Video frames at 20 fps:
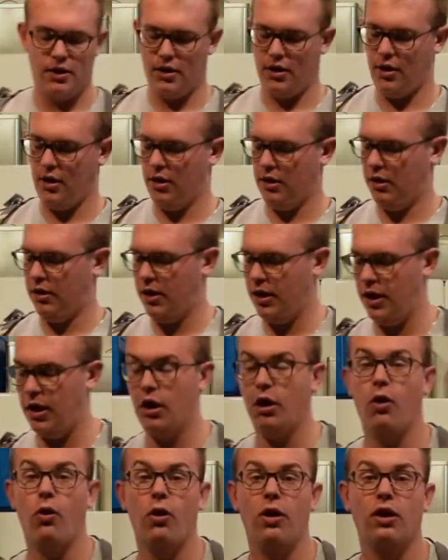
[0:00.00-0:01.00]
Alright,
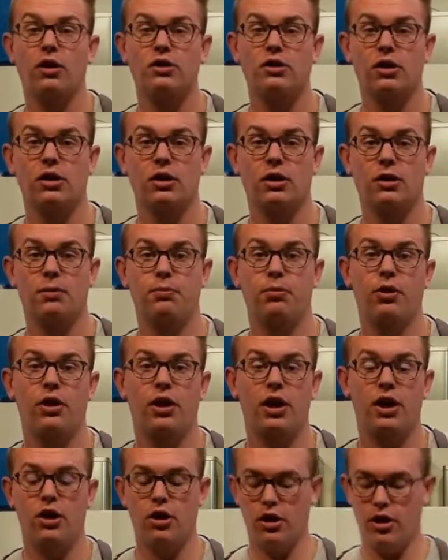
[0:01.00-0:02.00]
our oil's looking
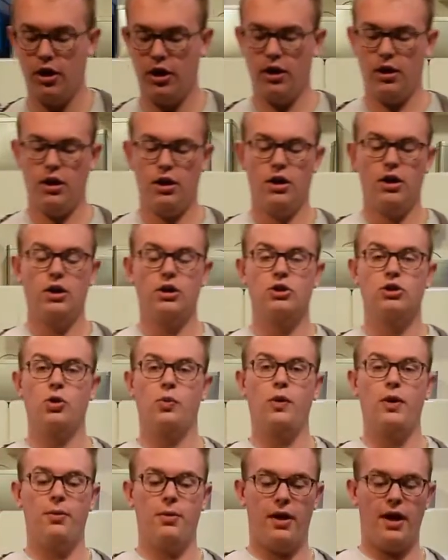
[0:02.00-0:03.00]
pretty good. So
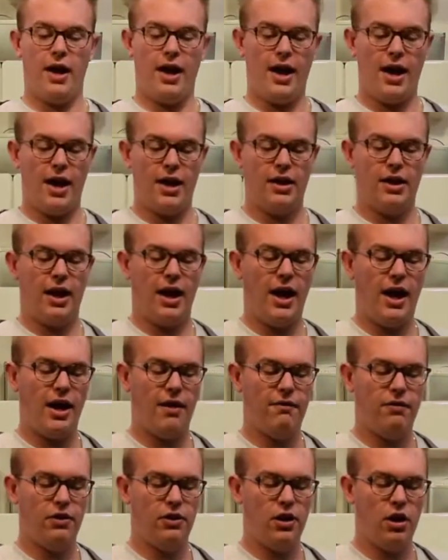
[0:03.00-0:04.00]
we will add the
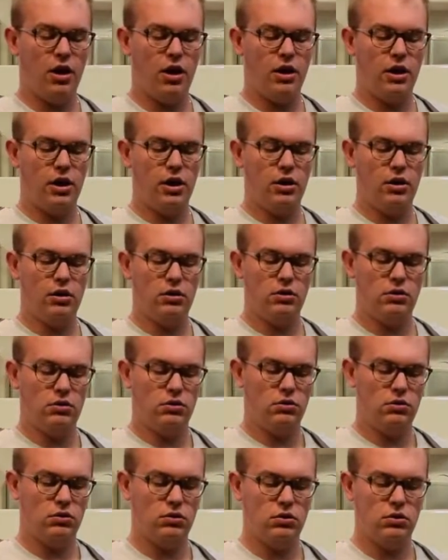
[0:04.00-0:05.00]
half of the onion.
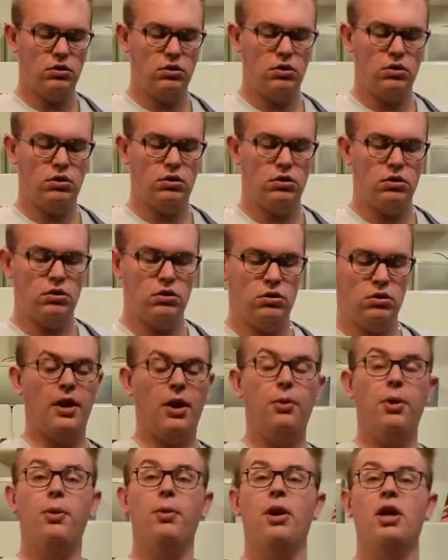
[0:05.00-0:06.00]

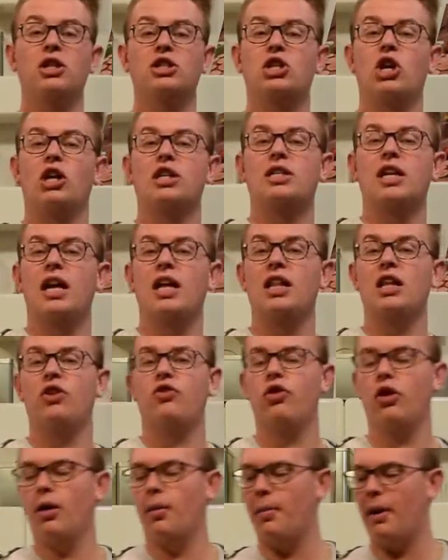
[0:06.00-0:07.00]
And we want to saute this
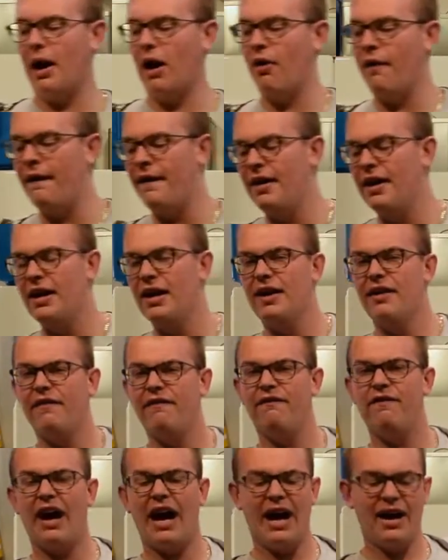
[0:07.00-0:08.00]
for about
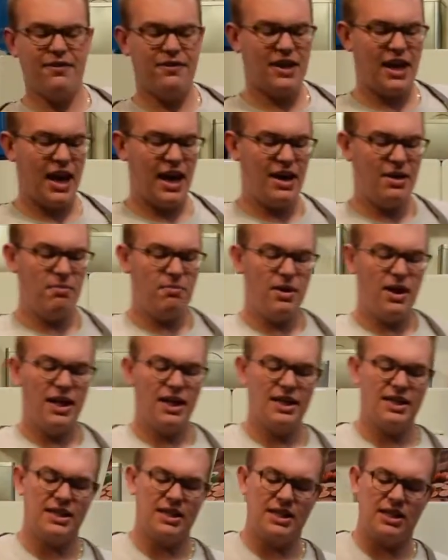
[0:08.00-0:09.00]
5 to 8
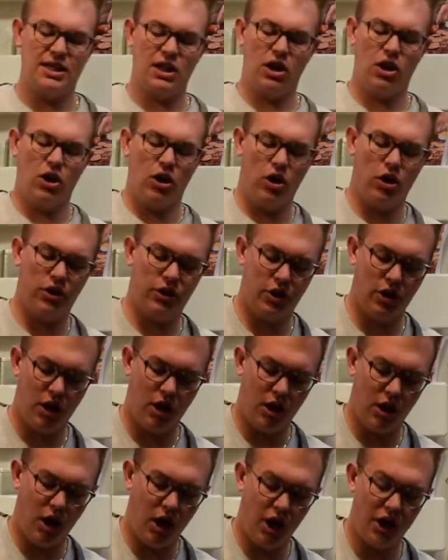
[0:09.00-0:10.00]
minutes until
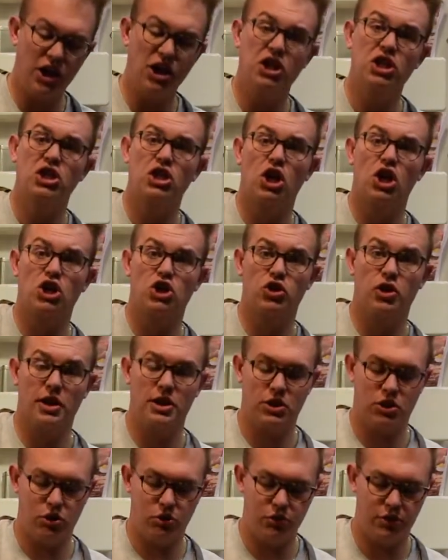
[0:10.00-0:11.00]
the onions are
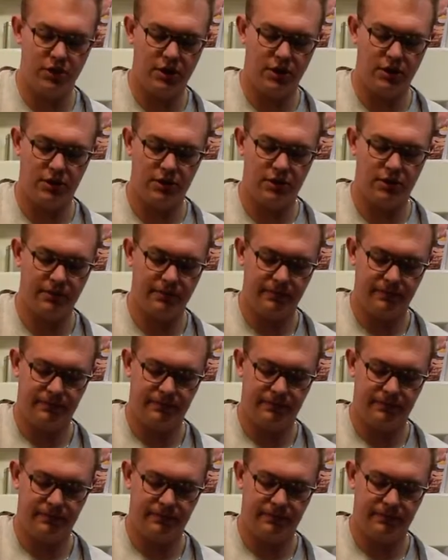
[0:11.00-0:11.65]
translucent.